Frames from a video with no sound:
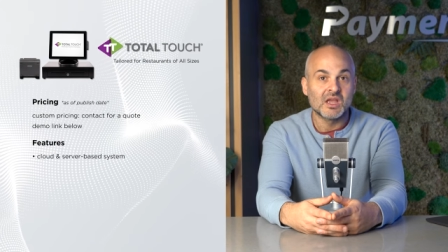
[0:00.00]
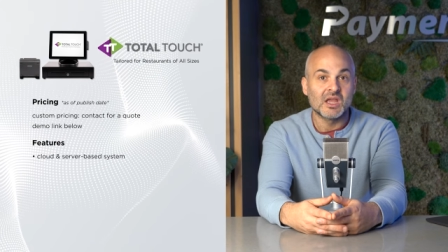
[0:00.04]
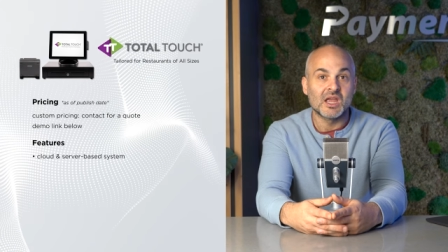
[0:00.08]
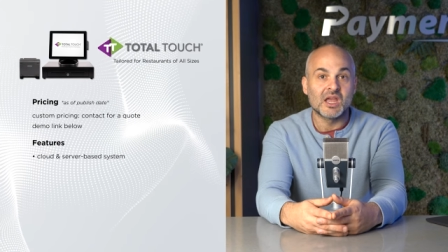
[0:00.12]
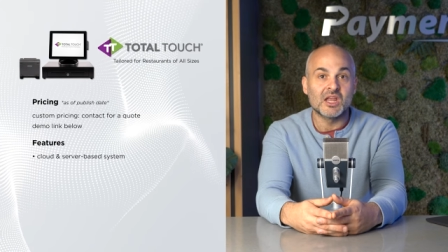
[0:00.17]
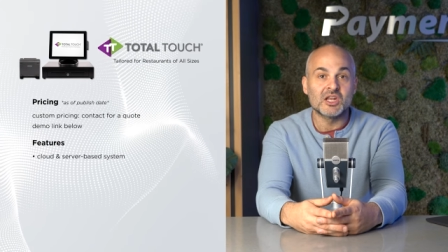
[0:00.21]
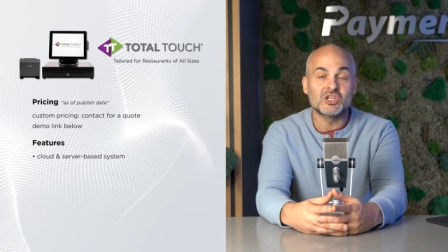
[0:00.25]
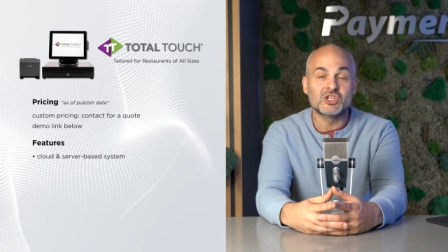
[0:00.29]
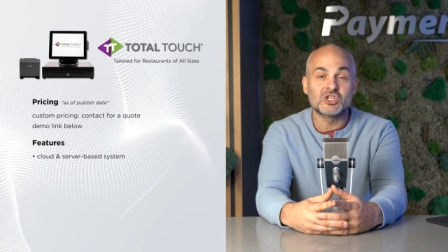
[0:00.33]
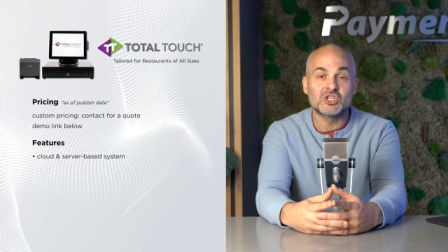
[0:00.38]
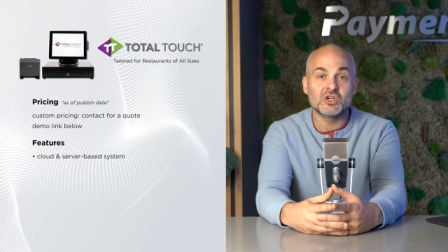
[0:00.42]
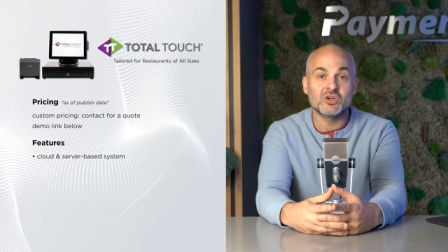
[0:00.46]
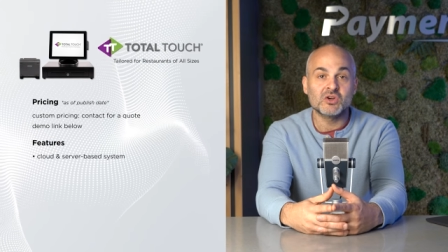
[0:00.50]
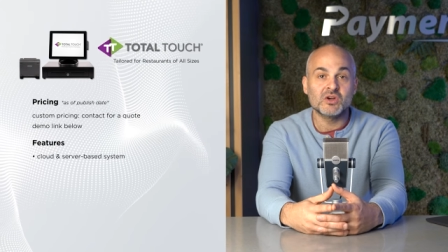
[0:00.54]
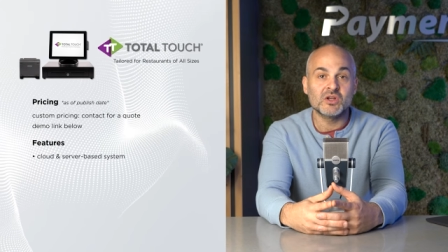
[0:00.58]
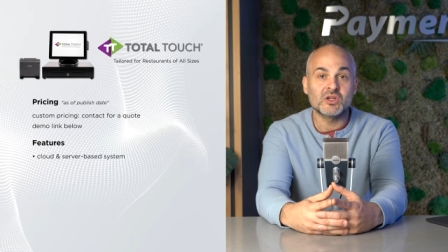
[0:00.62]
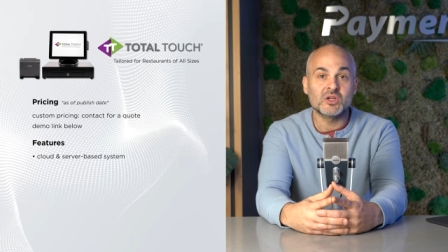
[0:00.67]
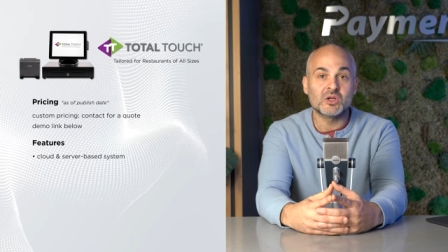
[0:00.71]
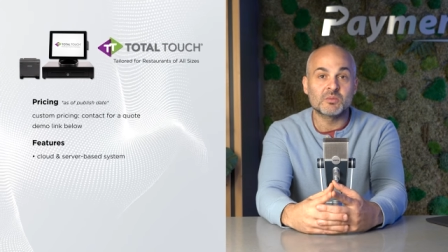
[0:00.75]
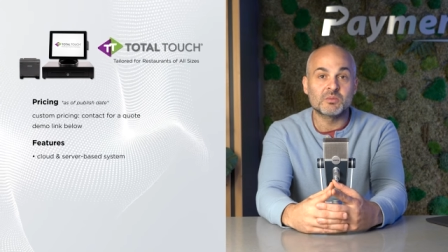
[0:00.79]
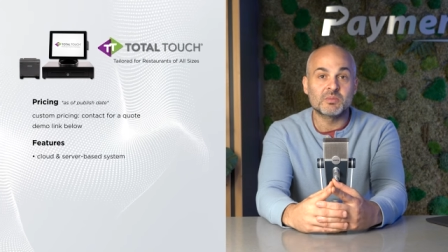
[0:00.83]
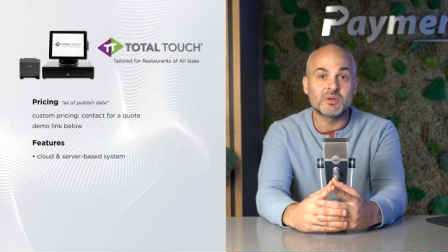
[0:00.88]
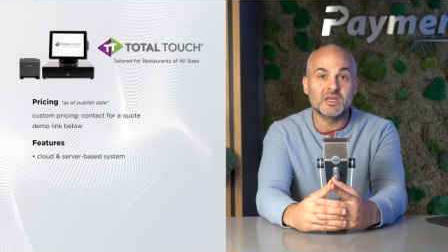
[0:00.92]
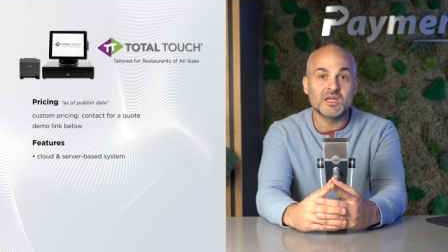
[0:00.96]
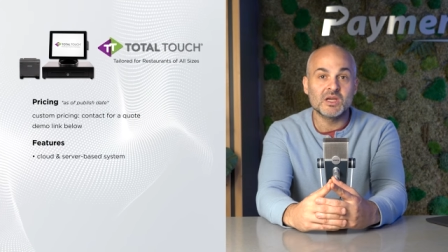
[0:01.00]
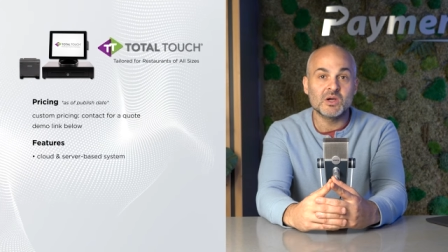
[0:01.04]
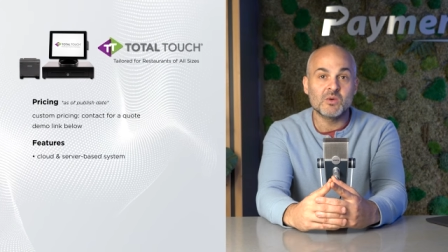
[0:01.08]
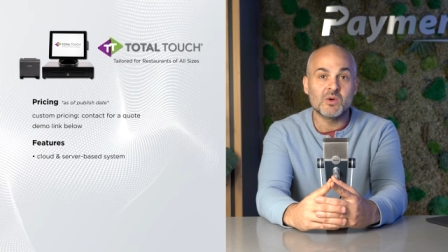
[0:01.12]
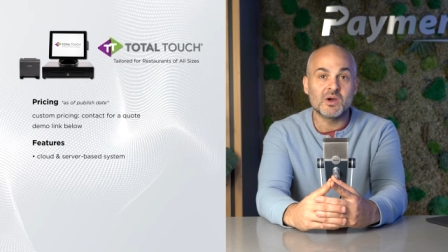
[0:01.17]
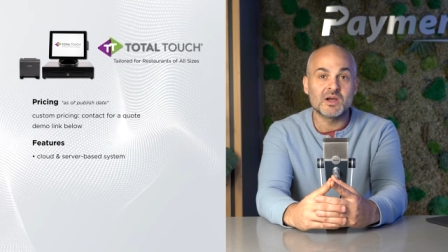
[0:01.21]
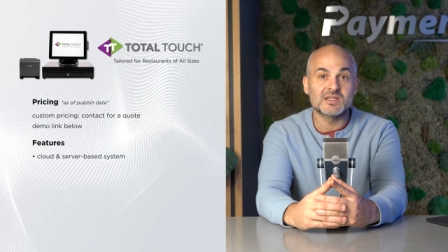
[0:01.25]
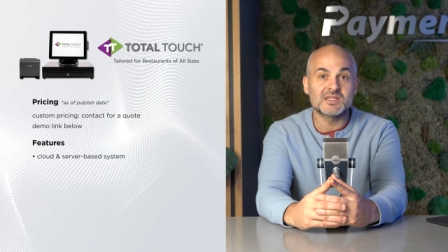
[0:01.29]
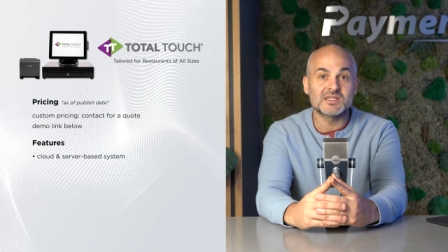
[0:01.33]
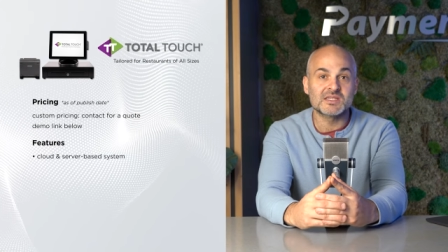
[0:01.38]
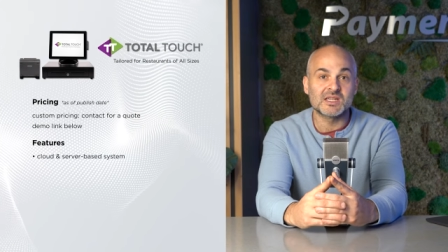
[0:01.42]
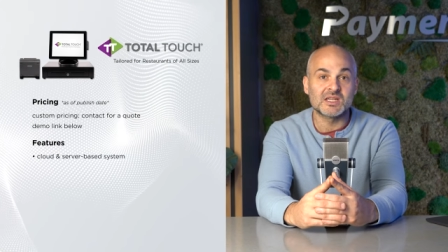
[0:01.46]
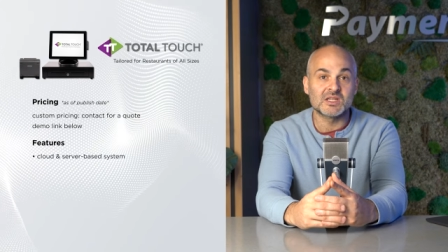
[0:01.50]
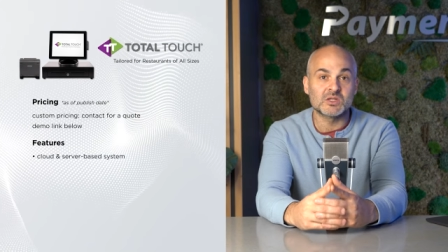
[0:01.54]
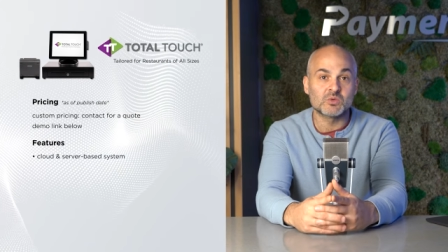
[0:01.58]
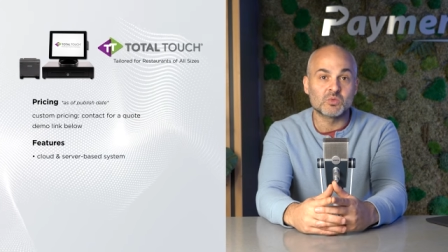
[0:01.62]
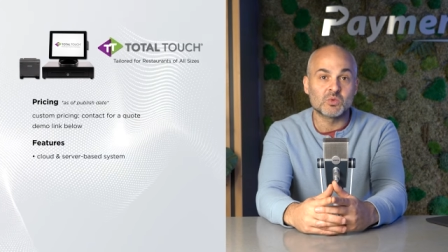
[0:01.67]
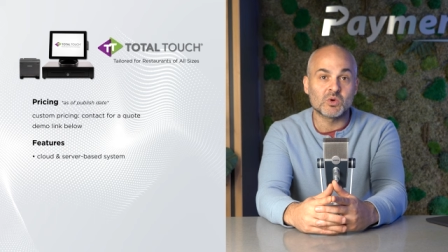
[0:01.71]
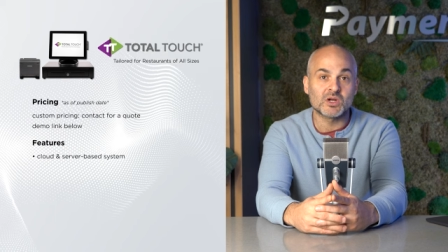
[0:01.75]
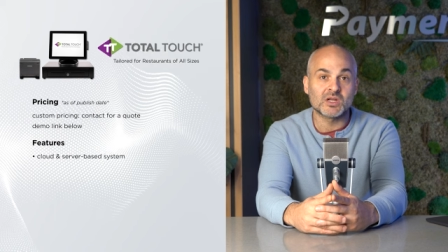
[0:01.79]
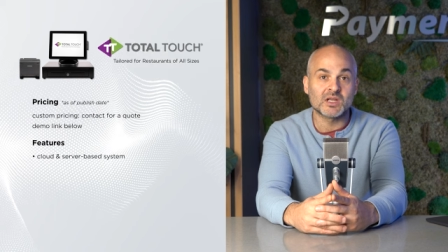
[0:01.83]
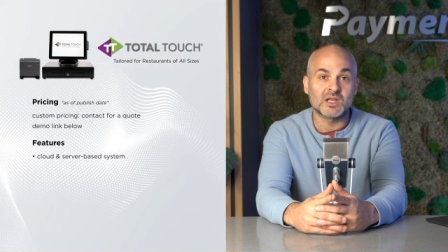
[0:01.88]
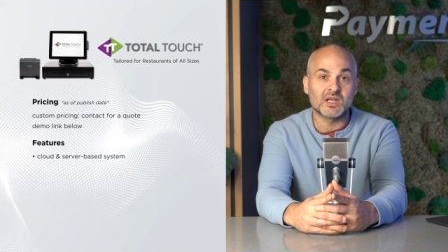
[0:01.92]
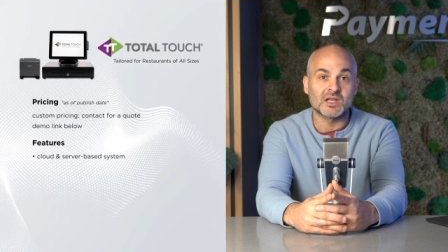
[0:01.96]
ensuring your POS stays
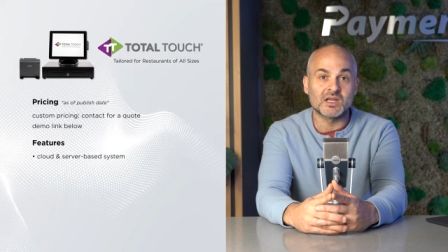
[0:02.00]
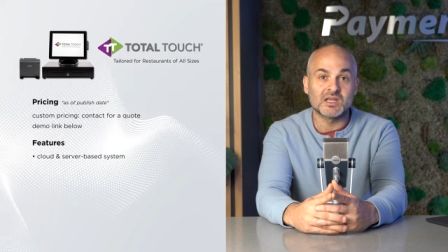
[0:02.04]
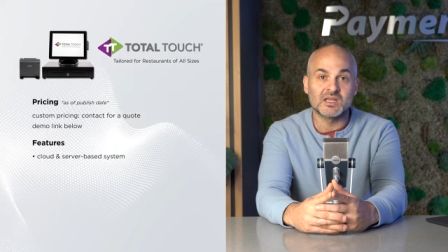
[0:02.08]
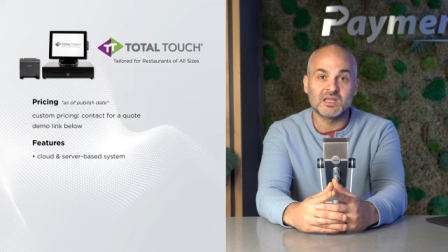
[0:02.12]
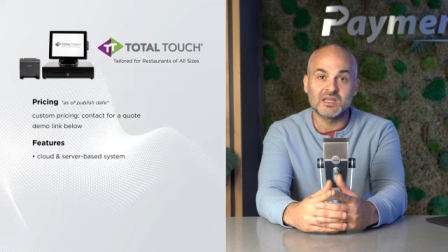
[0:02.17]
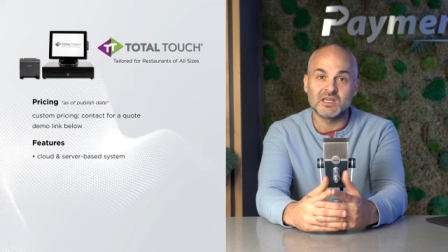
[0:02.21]
working